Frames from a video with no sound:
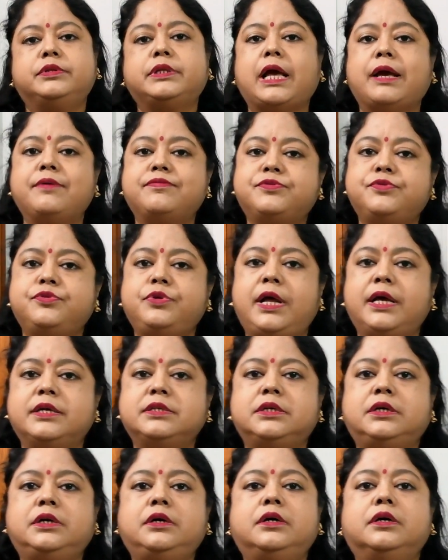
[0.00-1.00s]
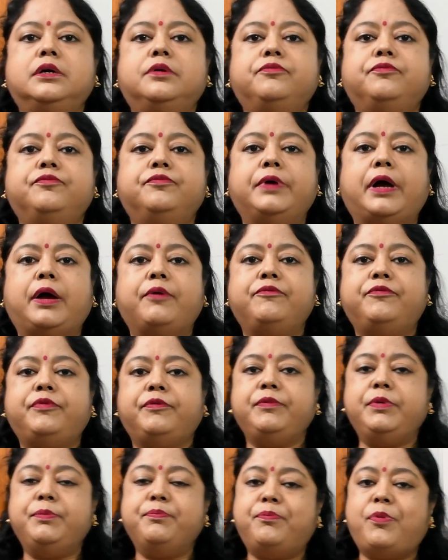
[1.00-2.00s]
capsule has
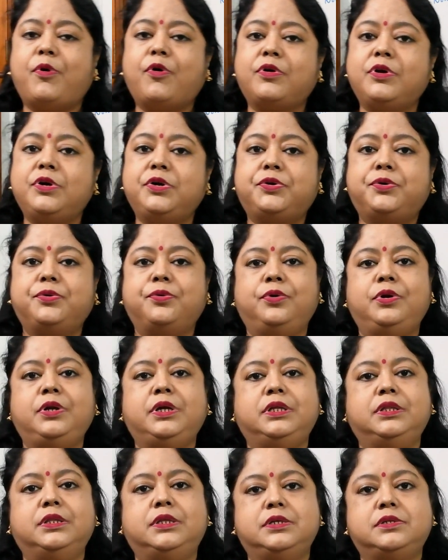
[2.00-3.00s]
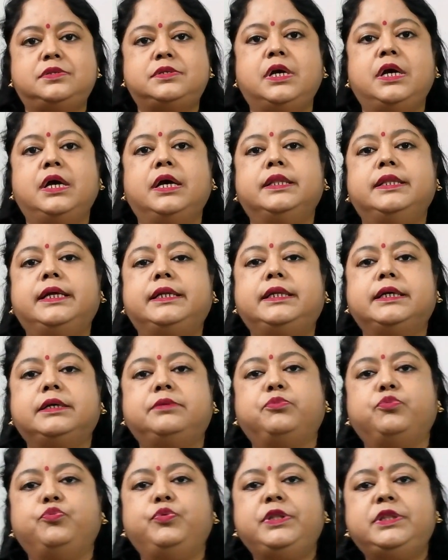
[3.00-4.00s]
a important role in this,
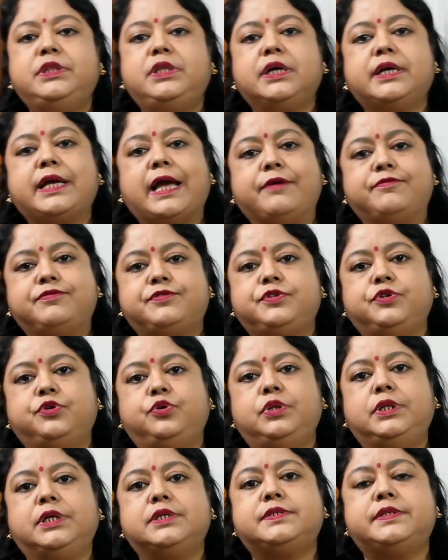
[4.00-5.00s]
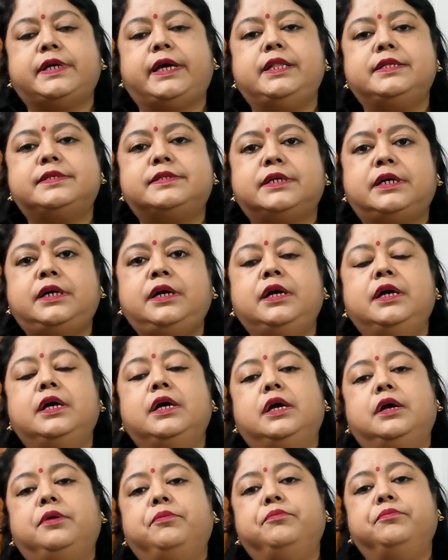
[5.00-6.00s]
that with the capsule the cells are
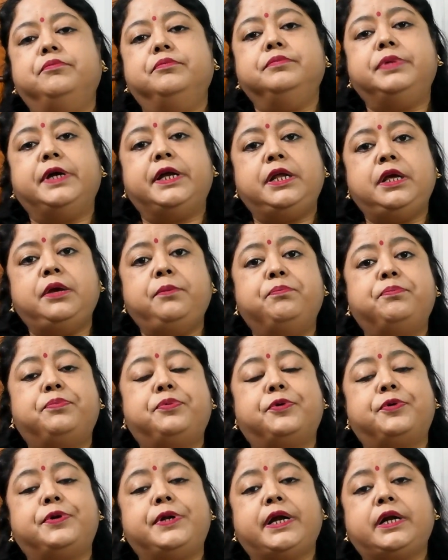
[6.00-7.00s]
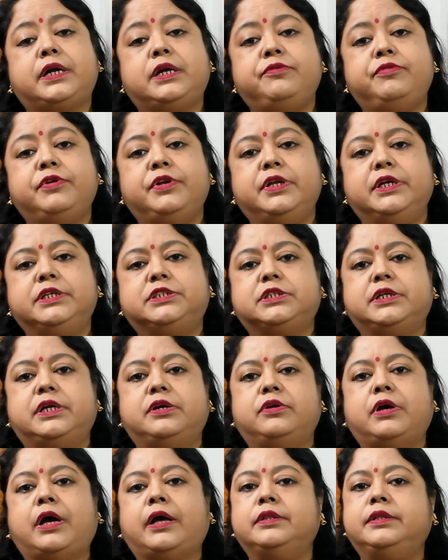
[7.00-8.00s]
very protective in nature.
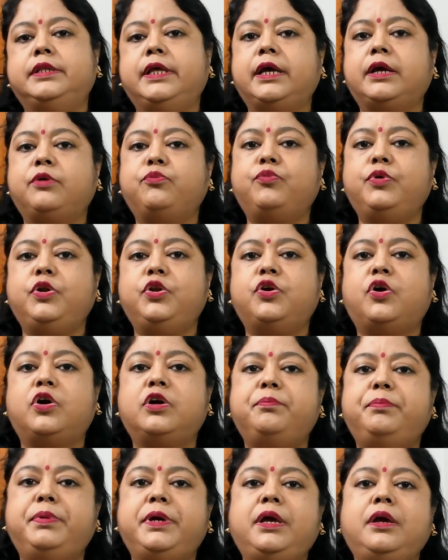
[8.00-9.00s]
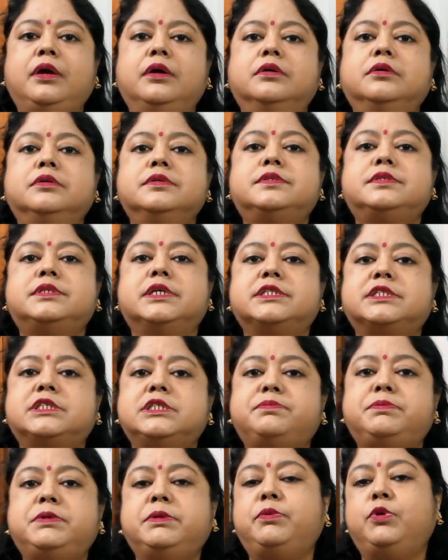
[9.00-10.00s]
They will not be
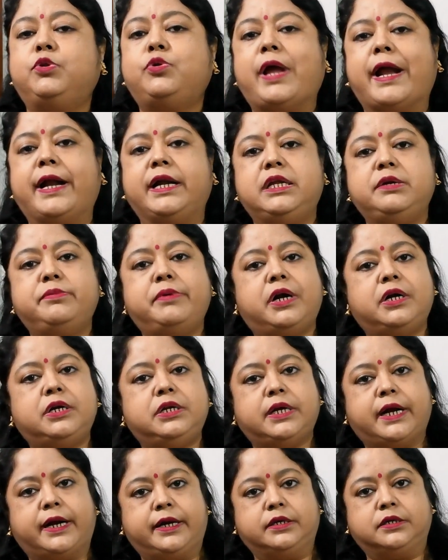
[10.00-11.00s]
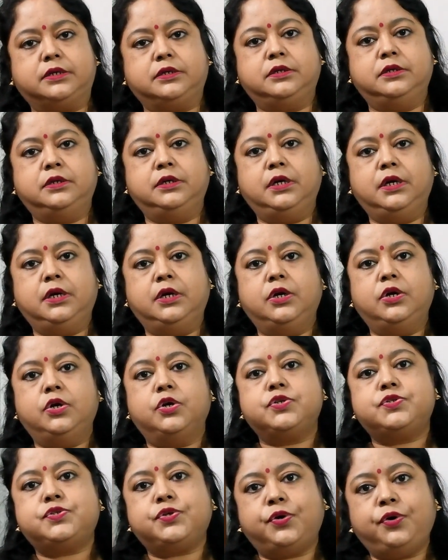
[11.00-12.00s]
susceptible to antibiotic attack.
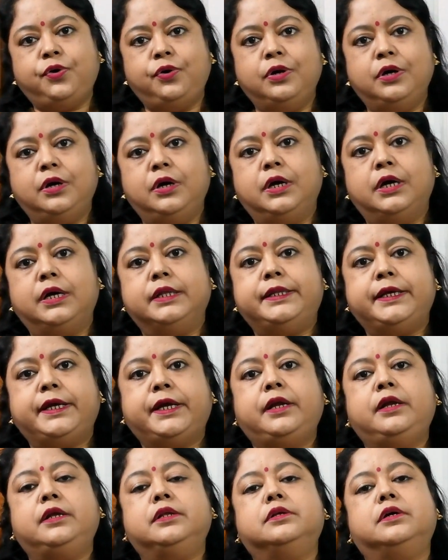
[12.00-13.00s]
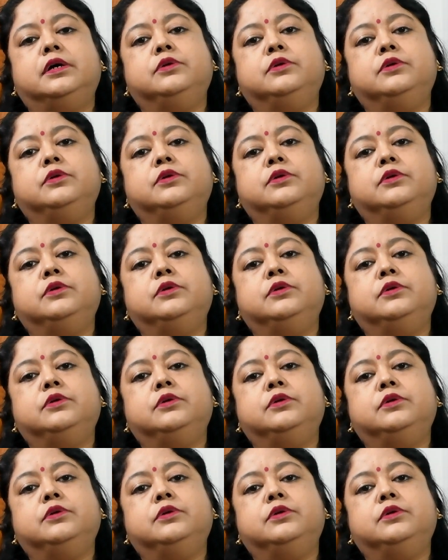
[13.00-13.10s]
So the